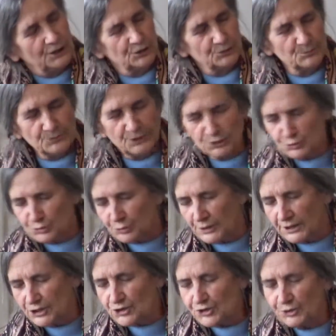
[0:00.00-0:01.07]
amount
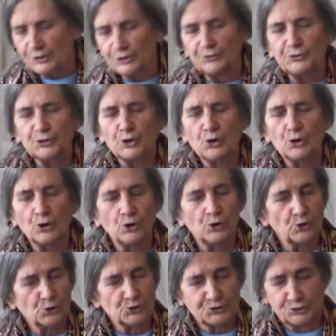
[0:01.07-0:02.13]
duration of the
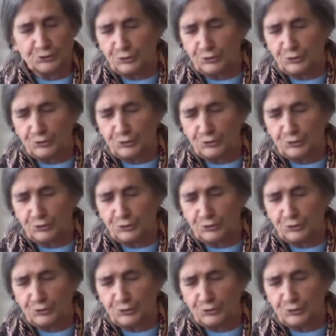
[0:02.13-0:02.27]
calls,